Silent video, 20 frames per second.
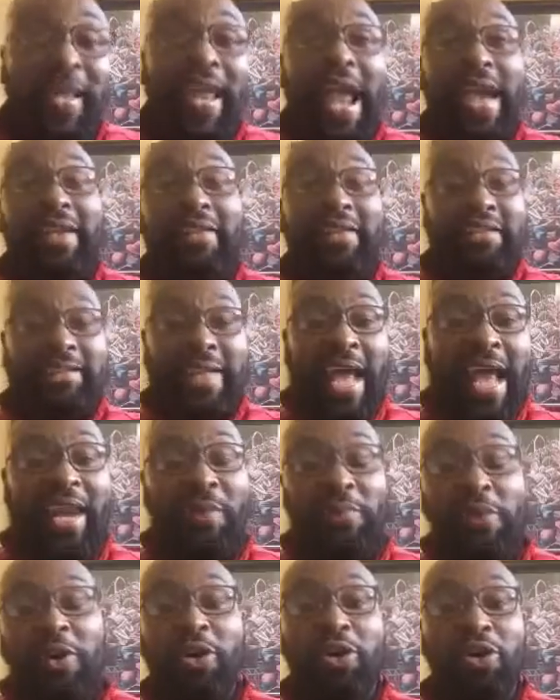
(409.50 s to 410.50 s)
and decided
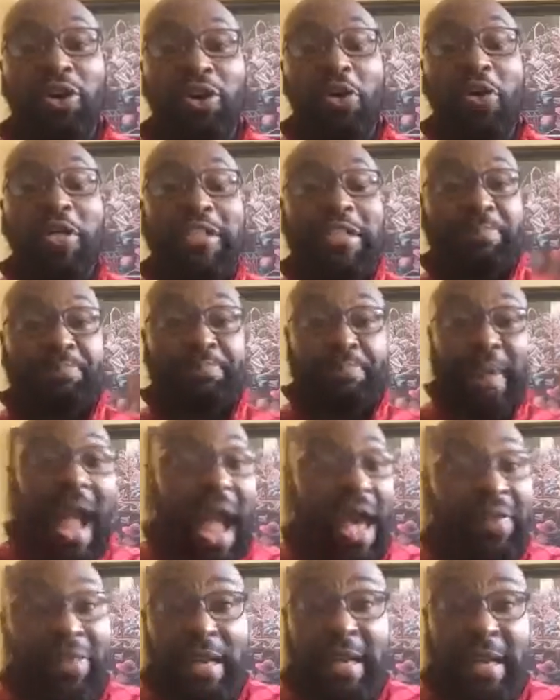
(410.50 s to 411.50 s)
we're going to go and
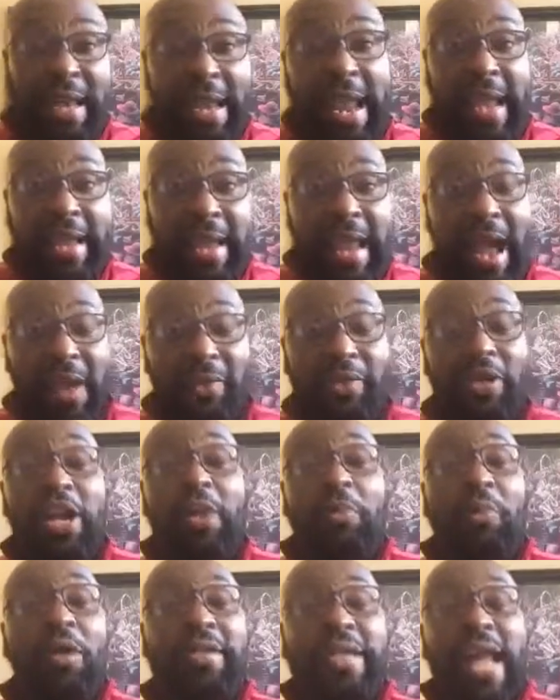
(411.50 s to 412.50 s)
spy the land out,
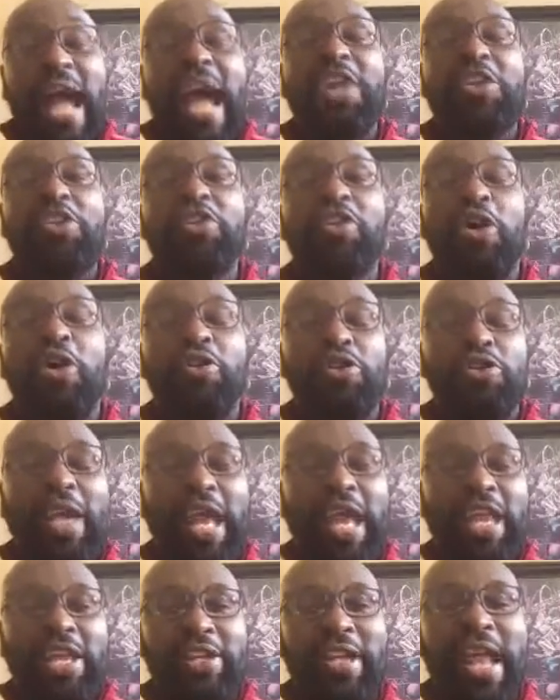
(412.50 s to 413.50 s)
well, now you
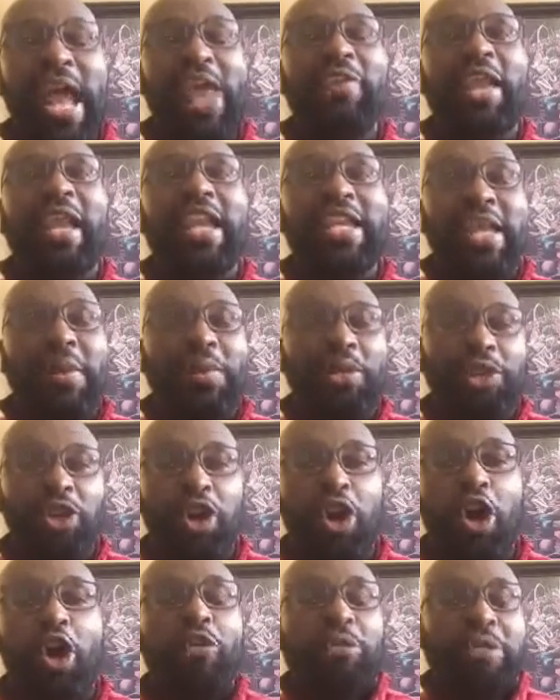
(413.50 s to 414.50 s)
got to deal with your
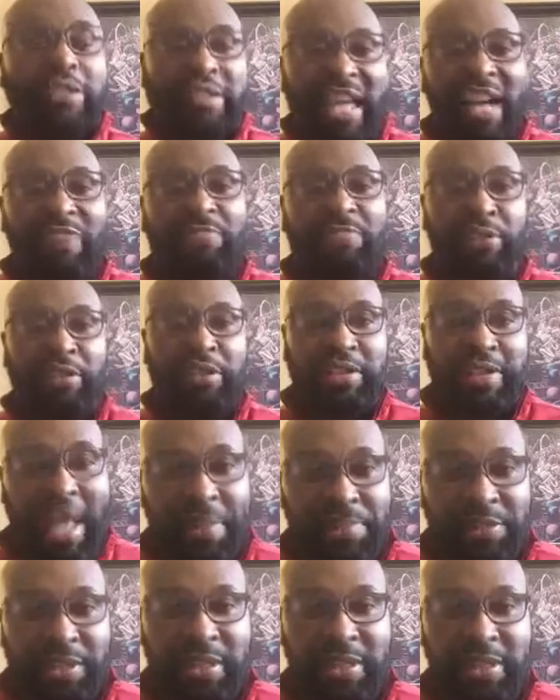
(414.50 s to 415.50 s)
own
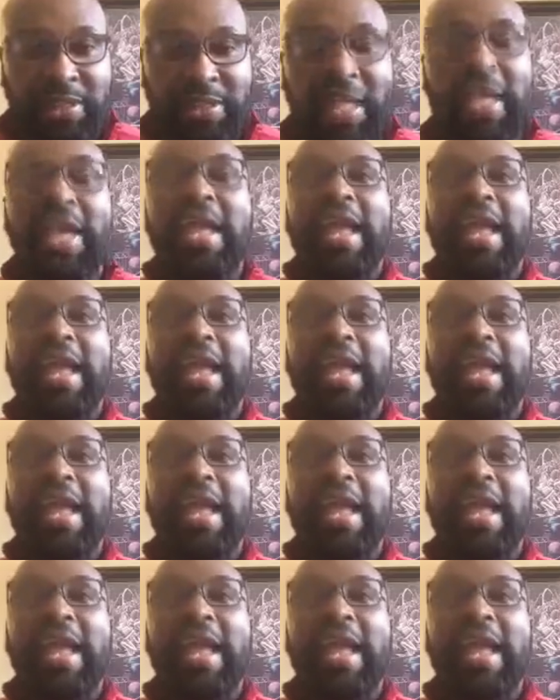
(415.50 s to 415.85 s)
self-perceptions.